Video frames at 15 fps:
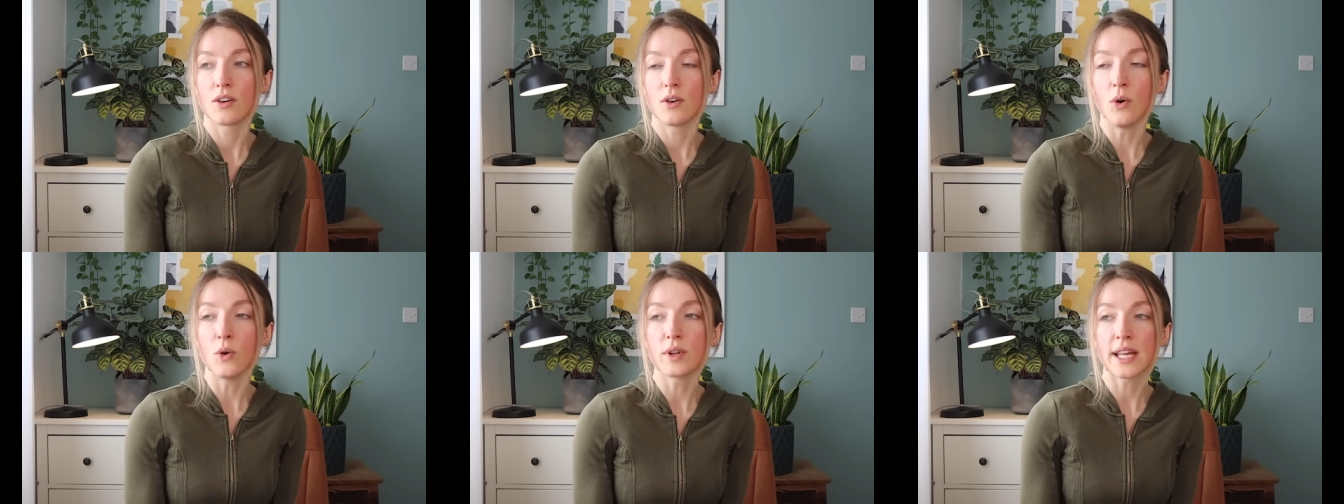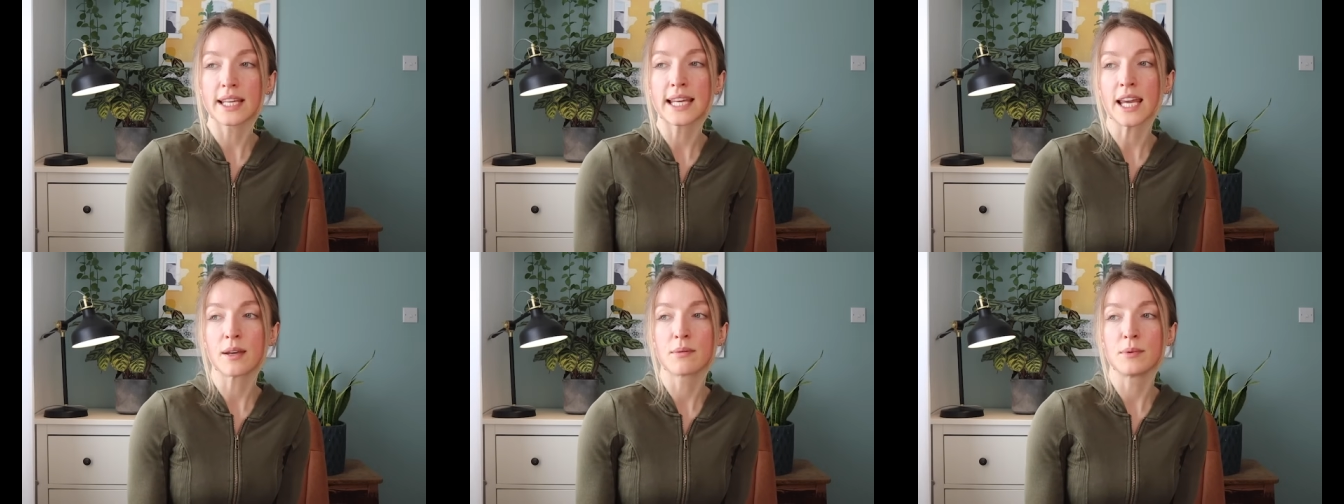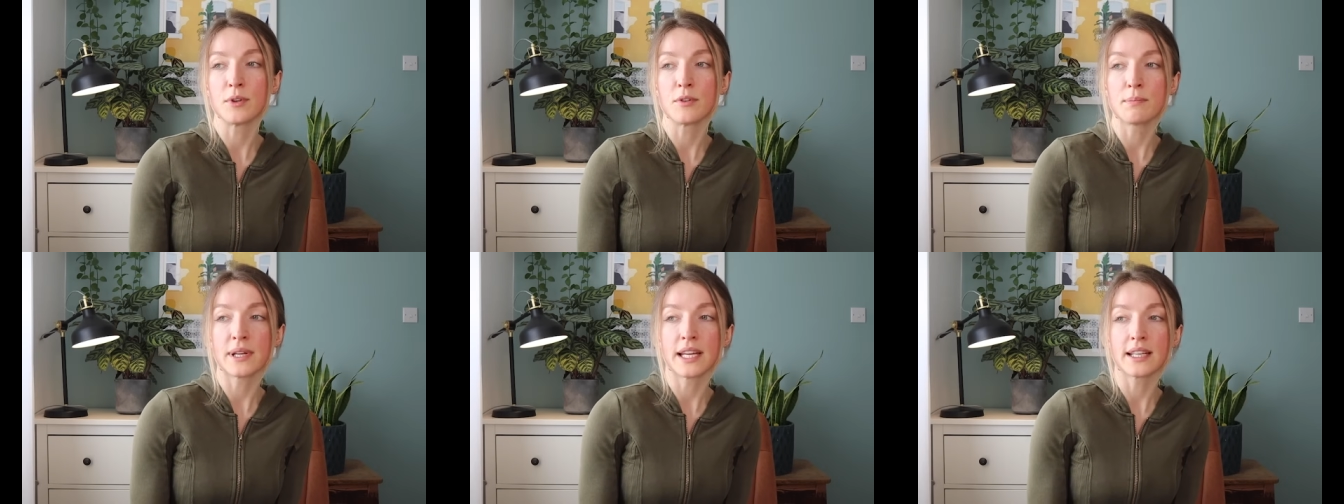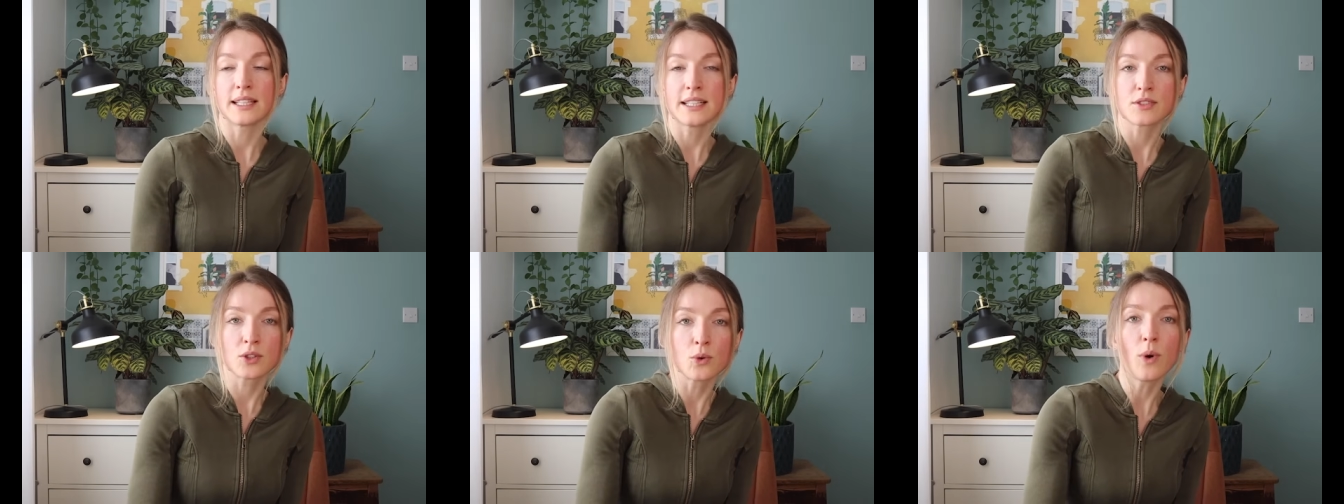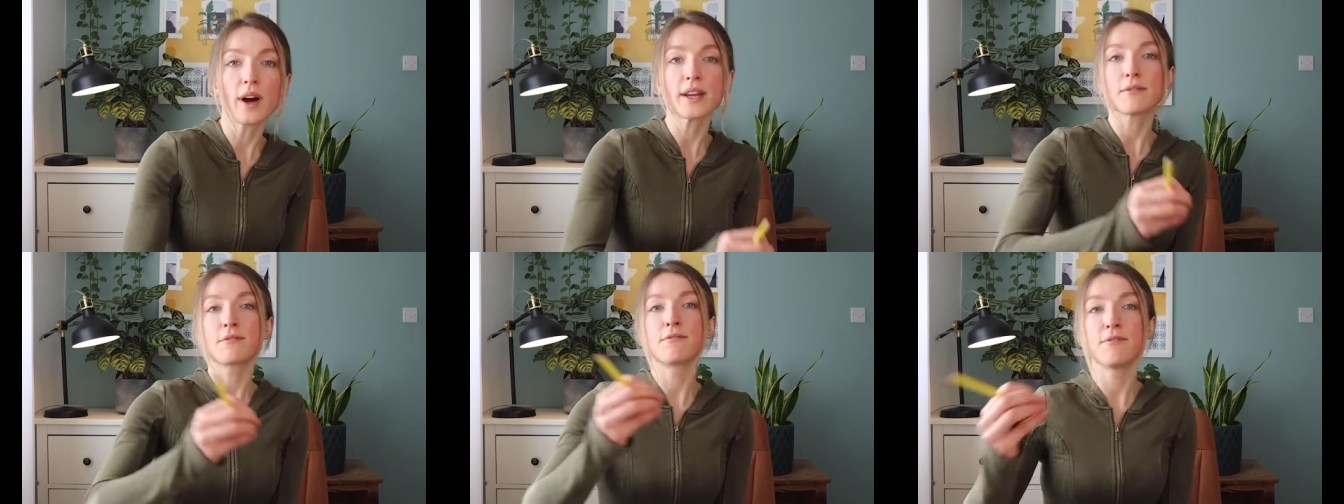or they're capable of being at least
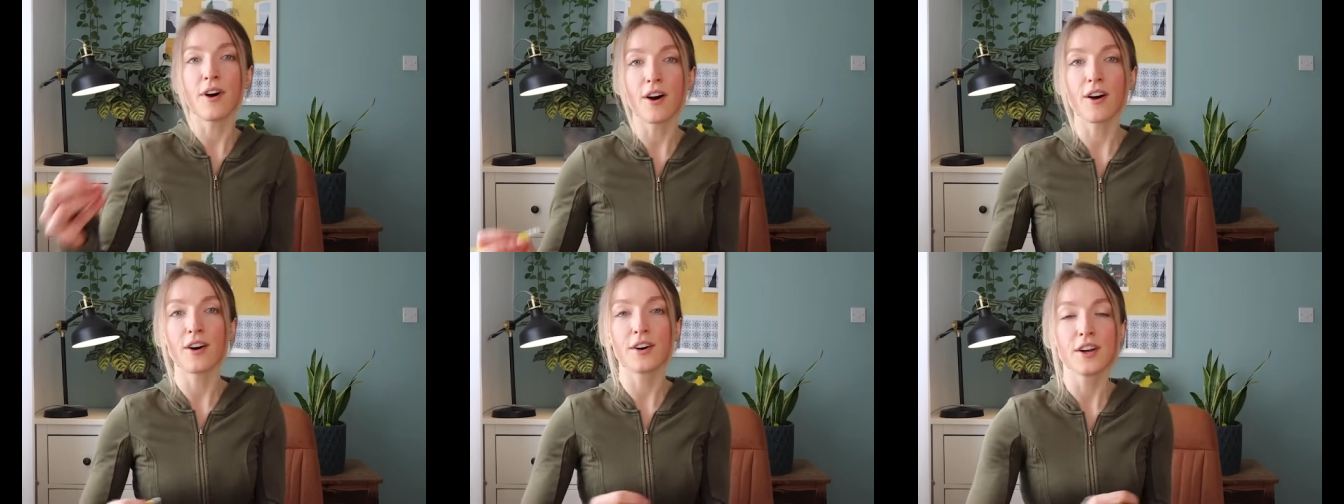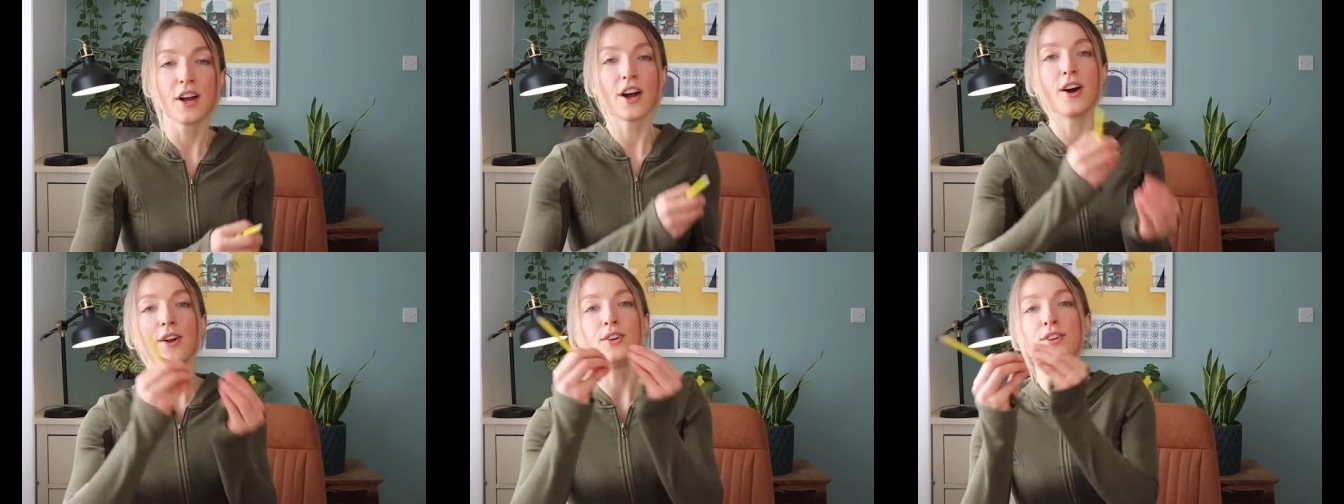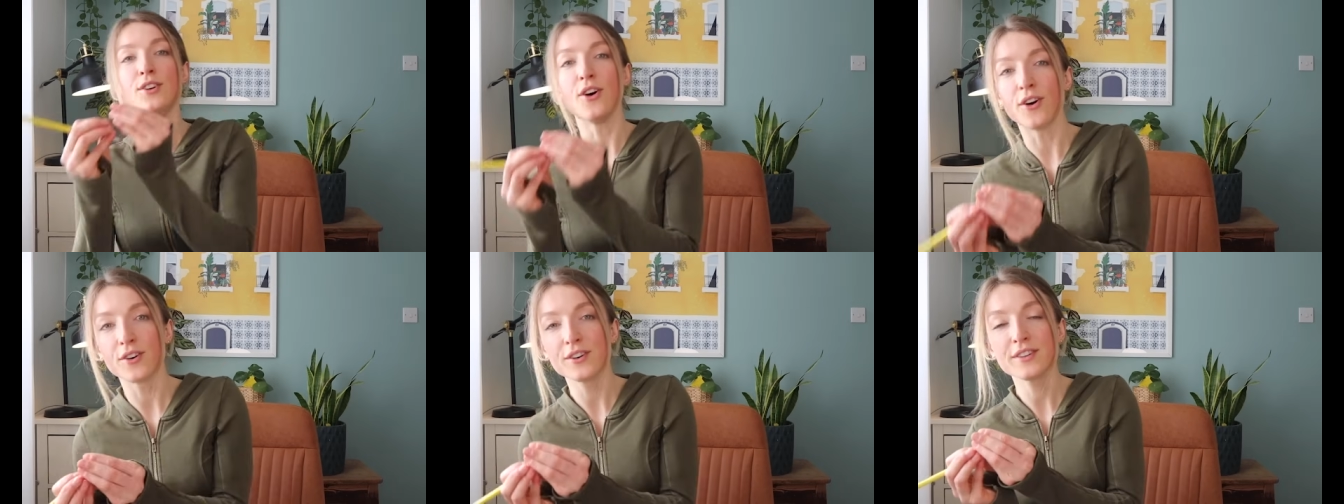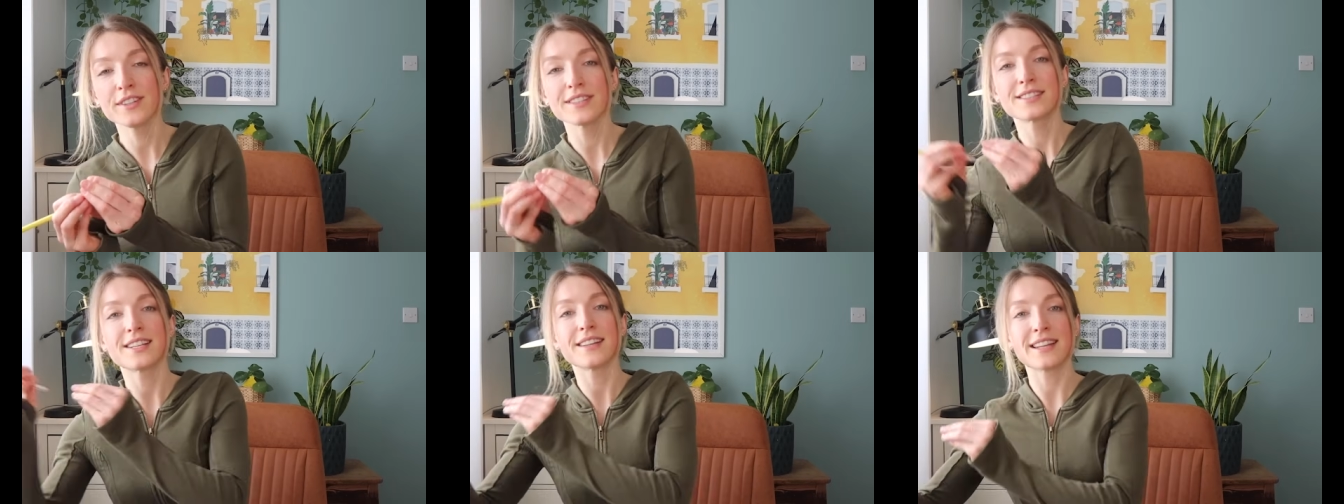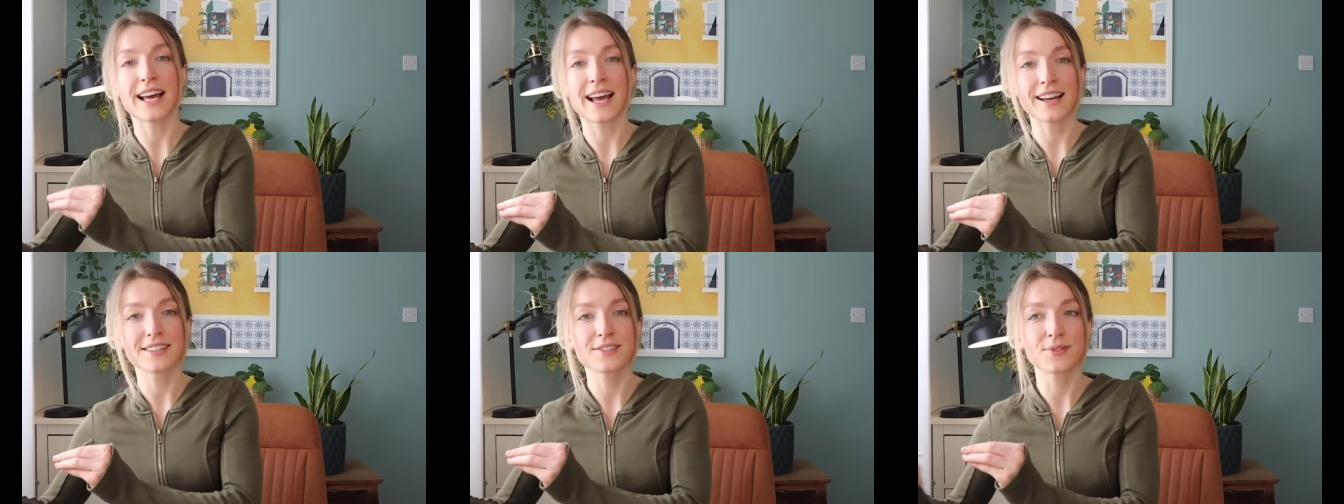quite far along to
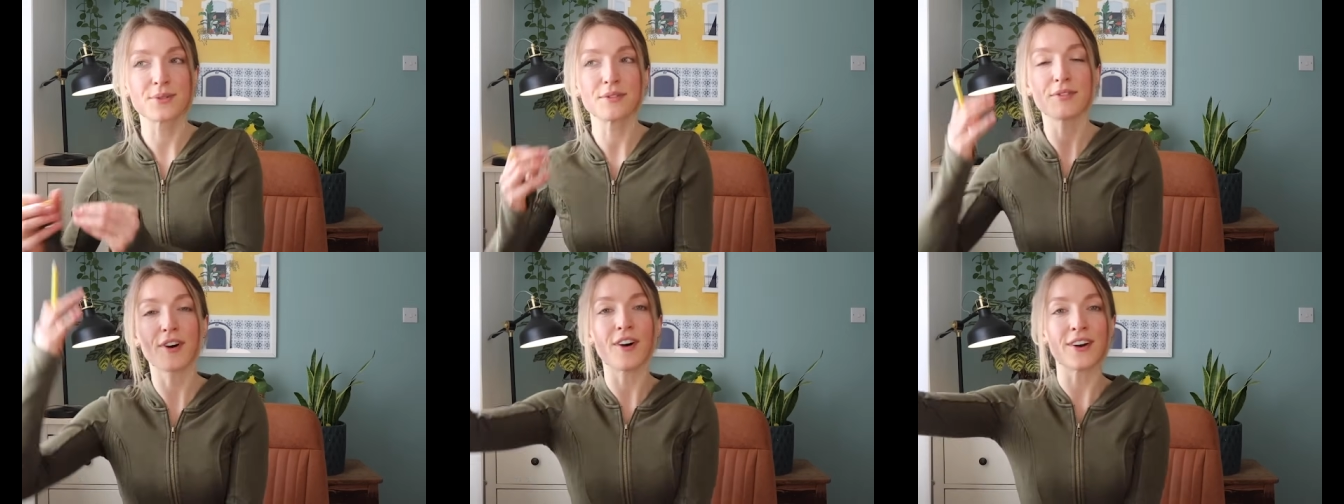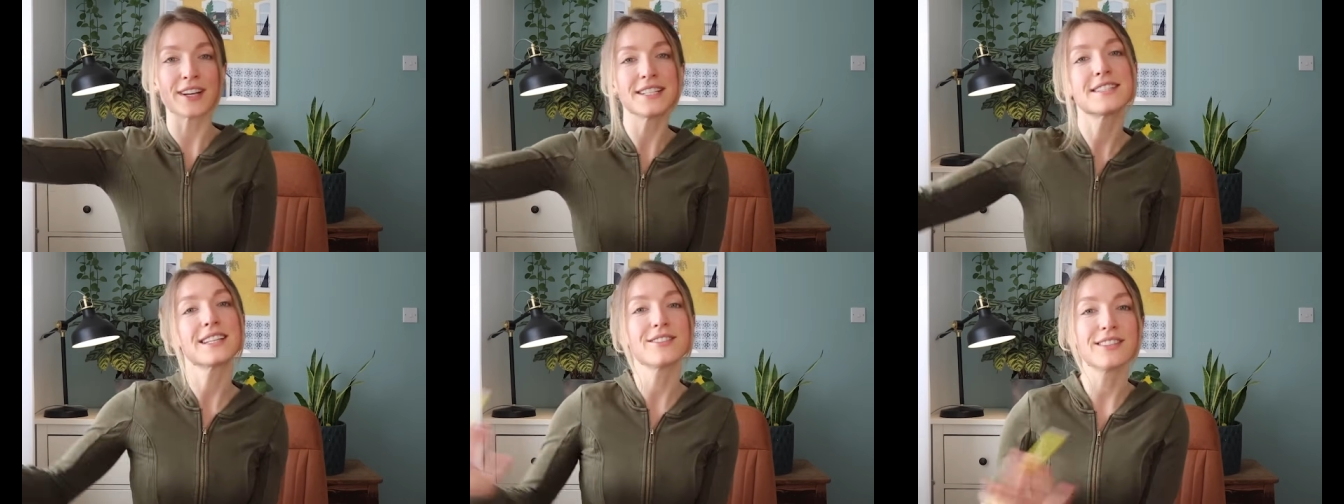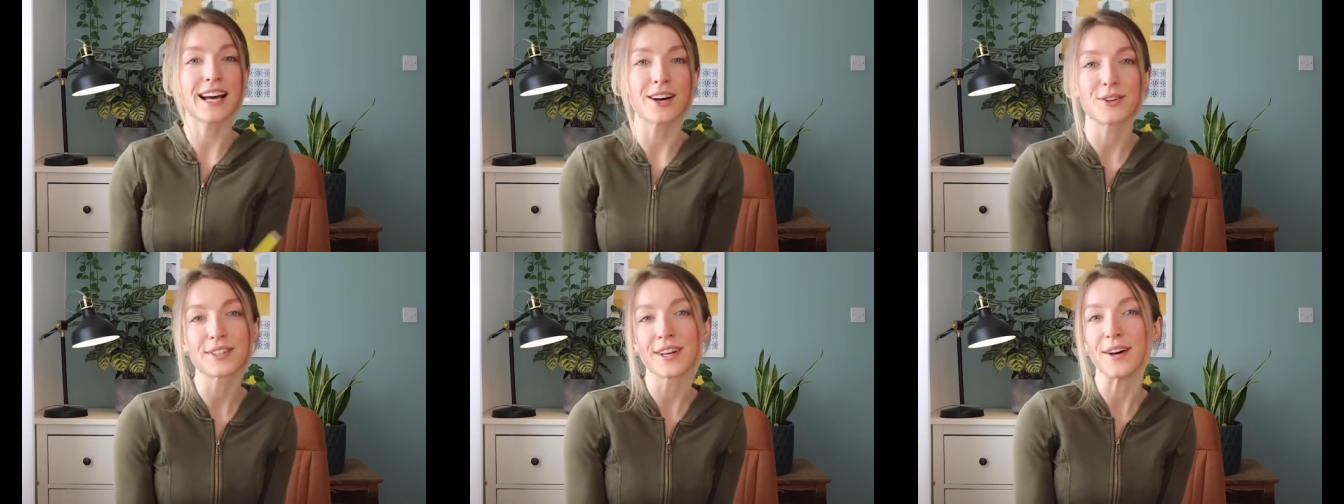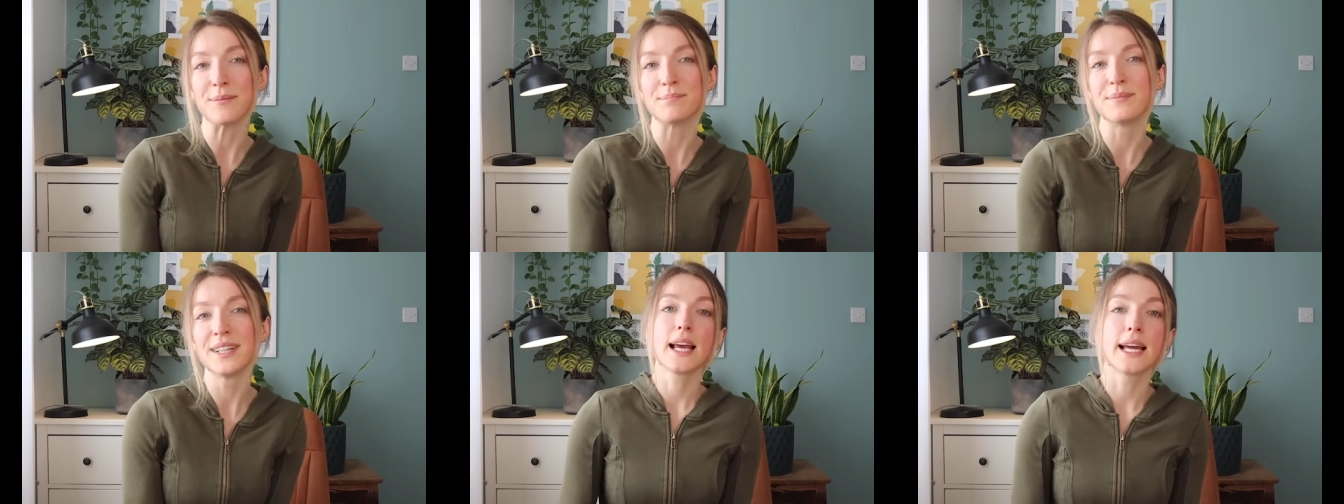that sort of ideal outcome.